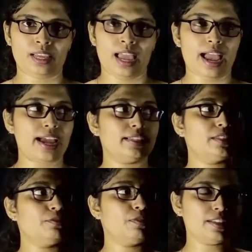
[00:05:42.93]
And
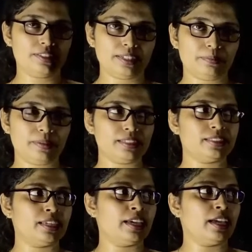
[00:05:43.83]
the first step is
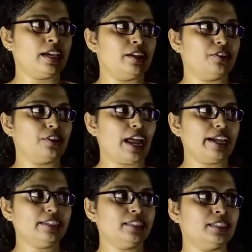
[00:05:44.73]

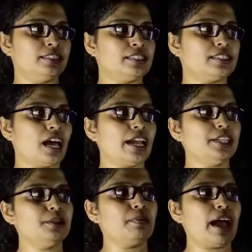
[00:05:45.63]
write the
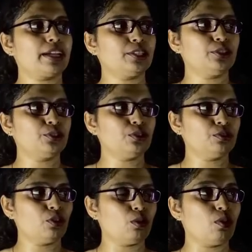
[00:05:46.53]
signed magnitude
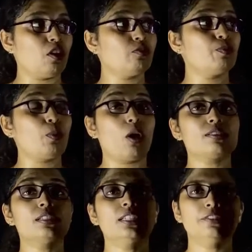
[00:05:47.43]
form of
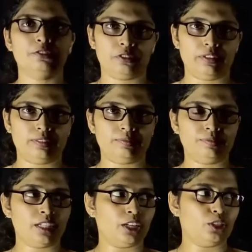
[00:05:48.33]
positive 12.
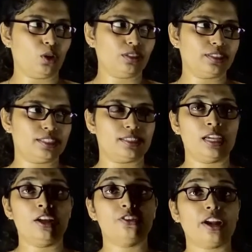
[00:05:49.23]
Note this,
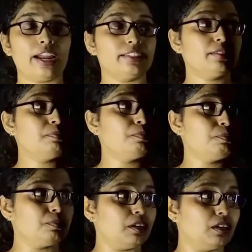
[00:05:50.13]
write the
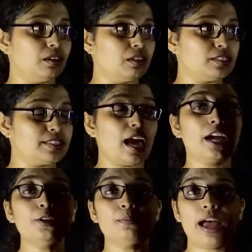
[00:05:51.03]

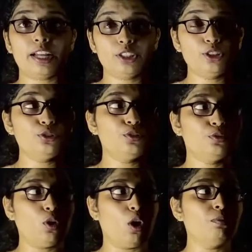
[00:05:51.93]
sign magnitude
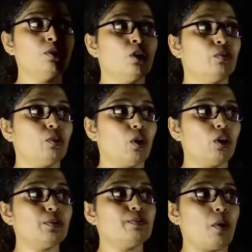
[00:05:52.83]
form
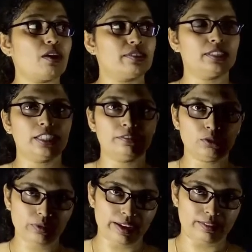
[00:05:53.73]
for positive
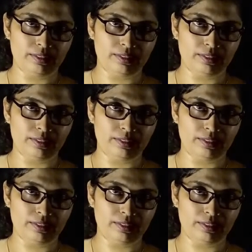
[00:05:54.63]
12.